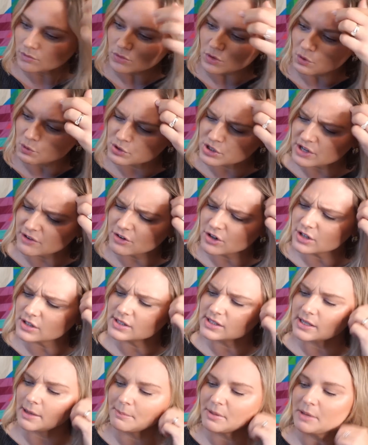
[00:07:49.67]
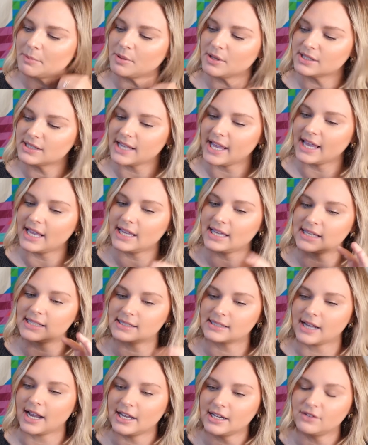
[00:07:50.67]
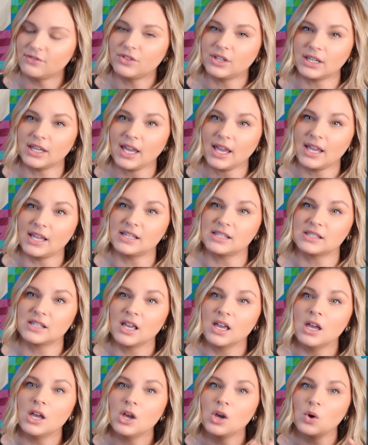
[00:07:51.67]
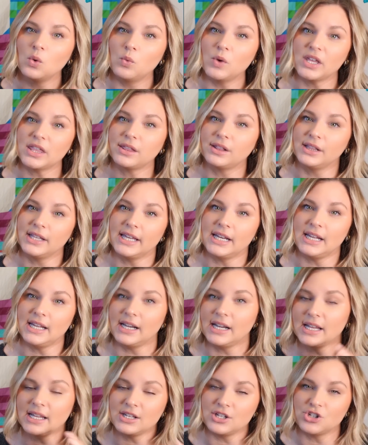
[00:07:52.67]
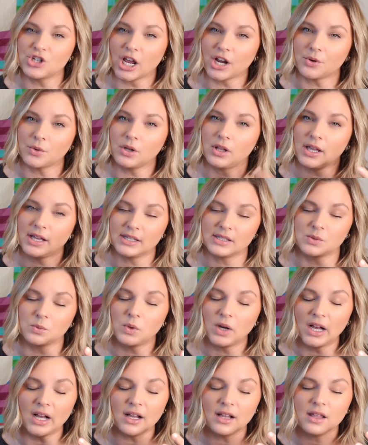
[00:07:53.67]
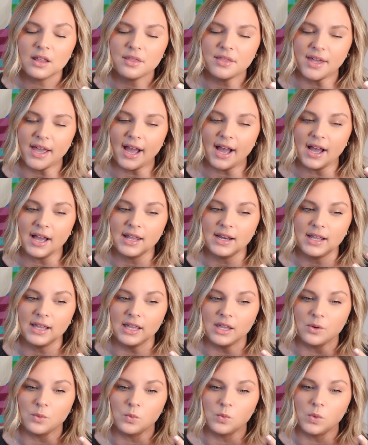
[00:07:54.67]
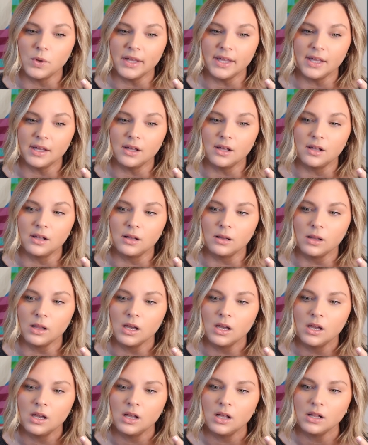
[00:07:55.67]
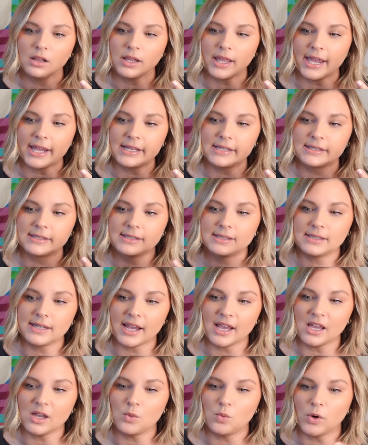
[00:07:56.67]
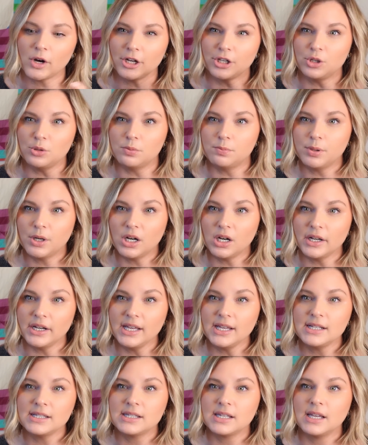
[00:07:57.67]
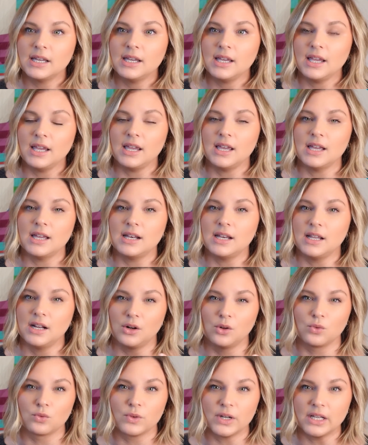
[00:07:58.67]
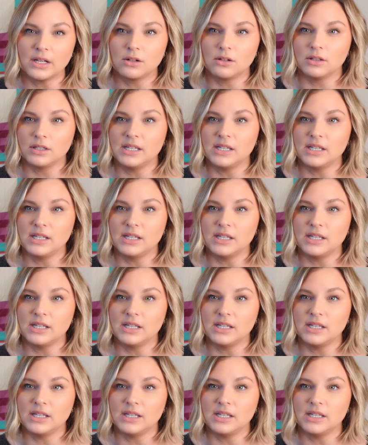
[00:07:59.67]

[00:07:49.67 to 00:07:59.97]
which I've heard some people say is kind of the case with linen in general as well, that it will like stay where you put it and it'll wrinkle